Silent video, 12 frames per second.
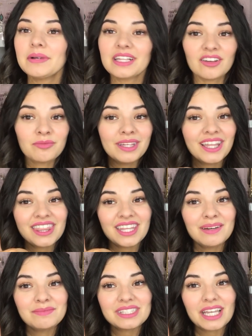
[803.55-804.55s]
Give me a
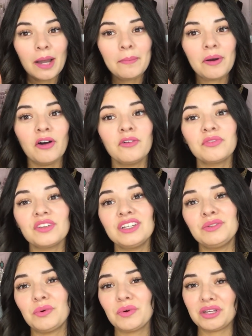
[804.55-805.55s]
thumbs up. Hopefully
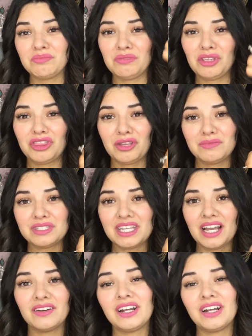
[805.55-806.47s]
you won't give me a thumbs down.